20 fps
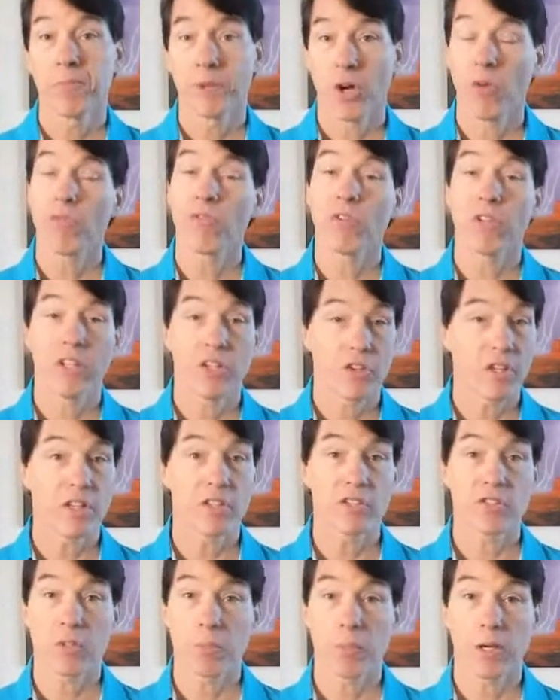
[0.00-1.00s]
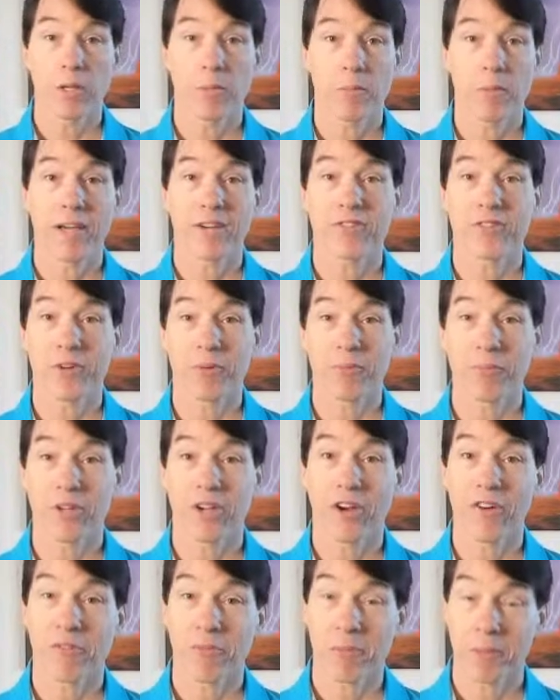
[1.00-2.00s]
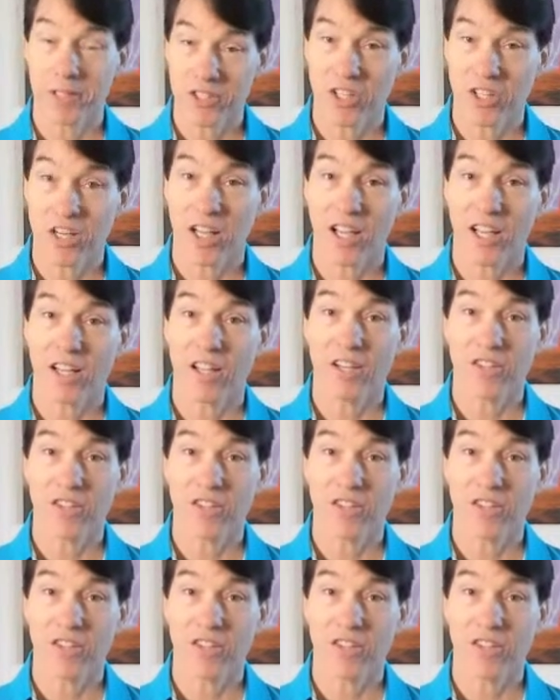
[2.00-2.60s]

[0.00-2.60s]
Hopefully you're getting some money back from the government today